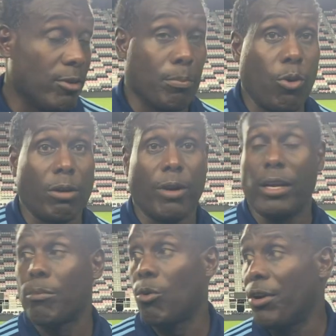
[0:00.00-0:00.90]
important, right?
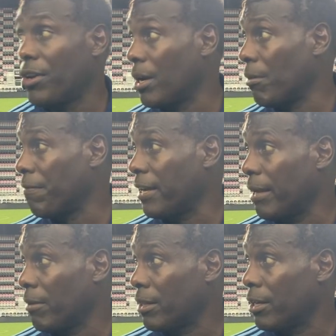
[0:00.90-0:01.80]
Number one, you come off a
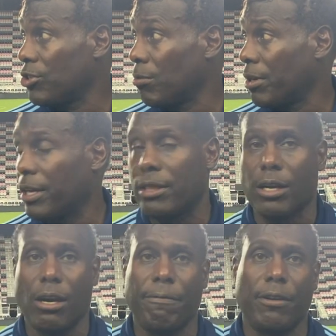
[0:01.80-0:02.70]
game like this, you want to get the
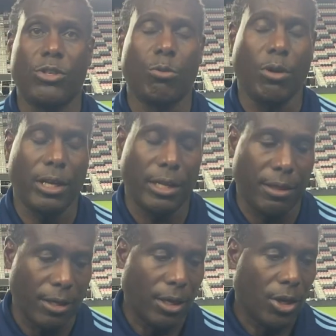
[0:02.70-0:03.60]
confidence, you want to get,
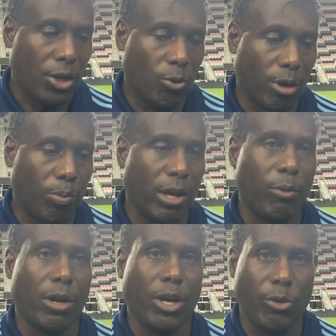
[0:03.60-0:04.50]
you want to play
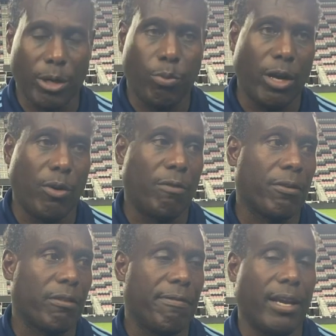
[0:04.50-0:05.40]
well, you want to play well for
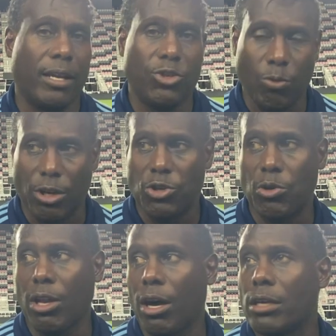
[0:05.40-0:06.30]
the fans, you want to do
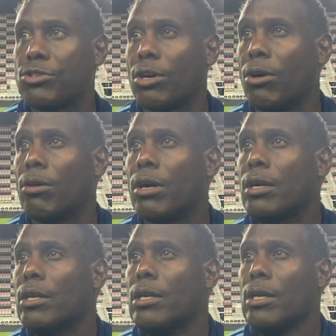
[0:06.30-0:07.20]
a lot. So,
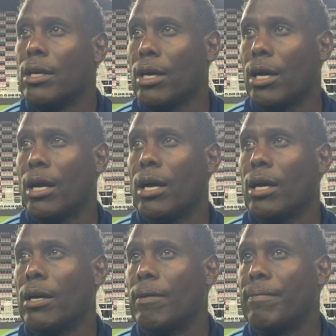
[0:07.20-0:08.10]

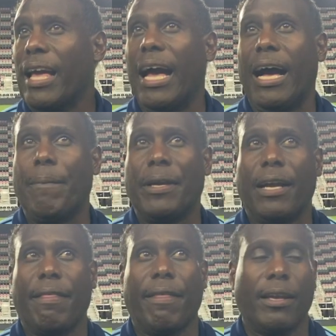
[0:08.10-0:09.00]
um, yeah, I mean,
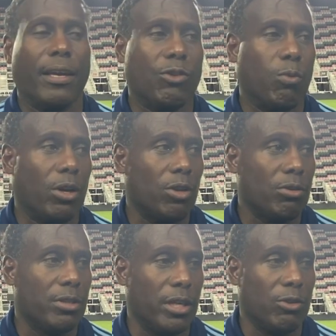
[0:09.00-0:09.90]
I think it's one of
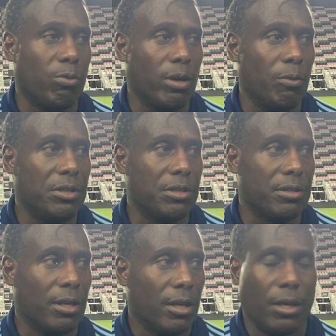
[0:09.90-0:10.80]
those things where we
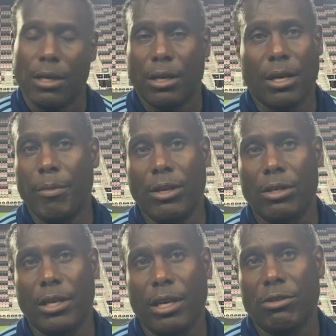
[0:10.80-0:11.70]
just come and look
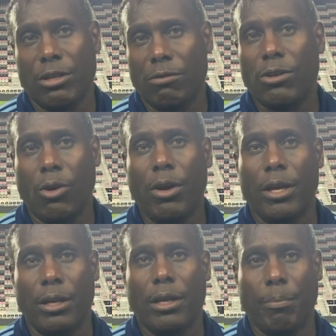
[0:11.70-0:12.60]
to get ourselves going
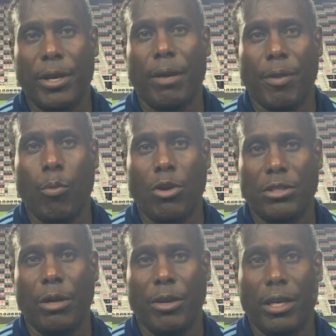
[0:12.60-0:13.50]
and, and pick up the points
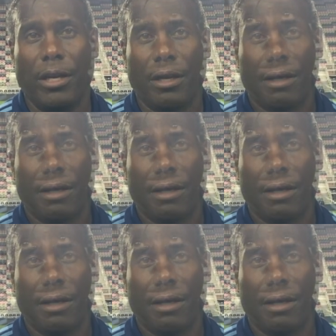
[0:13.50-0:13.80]
that we need.